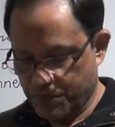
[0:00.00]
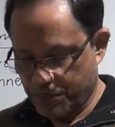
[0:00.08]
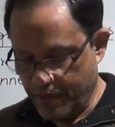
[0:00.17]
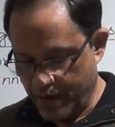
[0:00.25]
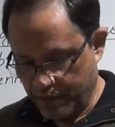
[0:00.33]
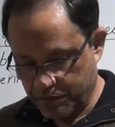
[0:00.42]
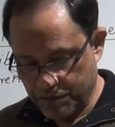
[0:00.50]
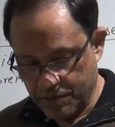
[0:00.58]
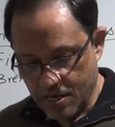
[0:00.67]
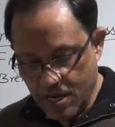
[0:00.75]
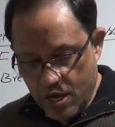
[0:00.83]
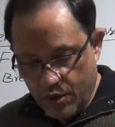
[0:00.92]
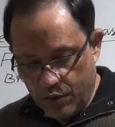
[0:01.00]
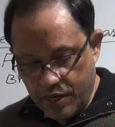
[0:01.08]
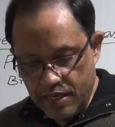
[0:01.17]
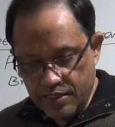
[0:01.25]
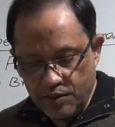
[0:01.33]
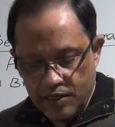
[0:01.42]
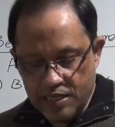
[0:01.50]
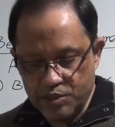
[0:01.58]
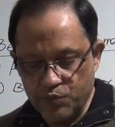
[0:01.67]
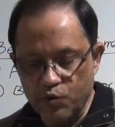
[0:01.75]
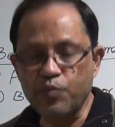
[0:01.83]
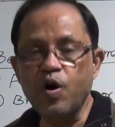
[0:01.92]
things. Okay, so let's
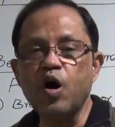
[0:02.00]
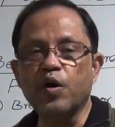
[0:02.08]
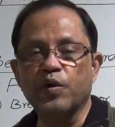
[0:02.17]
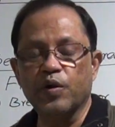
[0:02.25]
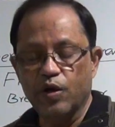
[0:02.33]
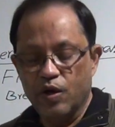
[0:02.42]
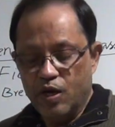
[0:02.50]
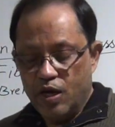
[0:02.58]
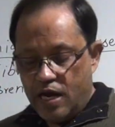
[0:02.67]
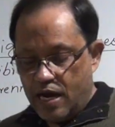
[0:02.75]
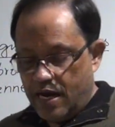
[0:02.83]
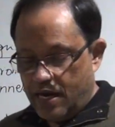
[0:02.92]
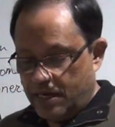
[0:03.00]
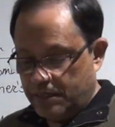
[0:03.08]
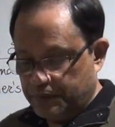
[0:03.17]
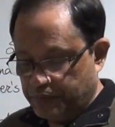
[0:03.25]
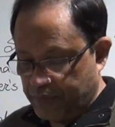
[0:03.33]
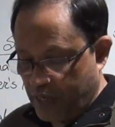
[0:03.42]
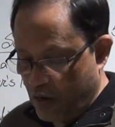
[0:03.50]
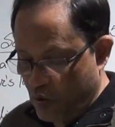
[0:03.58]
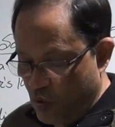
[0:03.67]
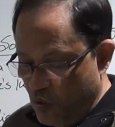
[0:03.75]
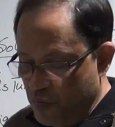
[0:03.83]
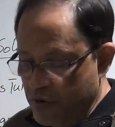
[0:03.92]
move on. The
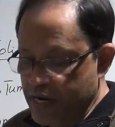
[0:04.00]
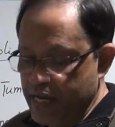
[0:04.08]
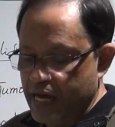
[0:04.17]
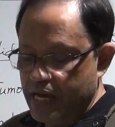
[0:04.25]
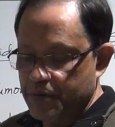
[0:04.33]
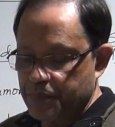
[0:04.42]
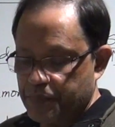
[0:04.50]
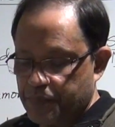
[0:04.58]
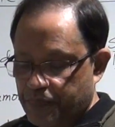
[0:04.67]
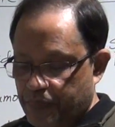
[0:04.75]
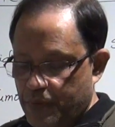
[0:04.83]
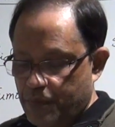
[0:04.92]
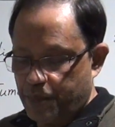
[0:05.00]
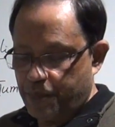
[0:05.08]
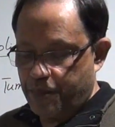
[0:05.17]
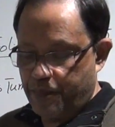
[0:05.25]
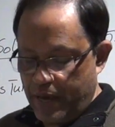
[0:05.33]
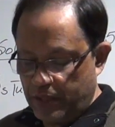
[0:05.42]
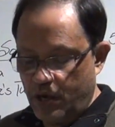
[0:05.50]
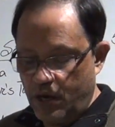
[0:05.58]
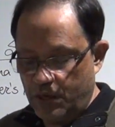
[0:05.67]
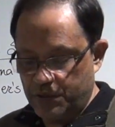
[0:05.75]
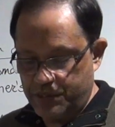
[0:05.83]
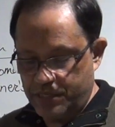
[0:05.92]
ovarian
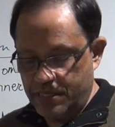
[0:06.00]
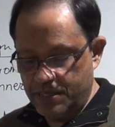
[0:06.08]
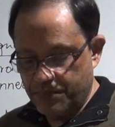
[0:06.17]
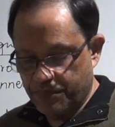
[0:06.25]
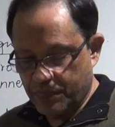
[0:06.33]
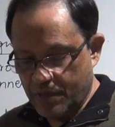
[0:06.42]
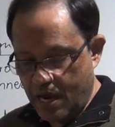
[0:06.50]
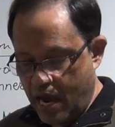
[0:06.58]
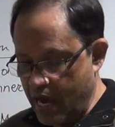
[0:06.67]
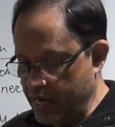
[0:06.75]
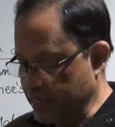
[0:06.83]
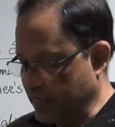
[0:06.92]
pathology, I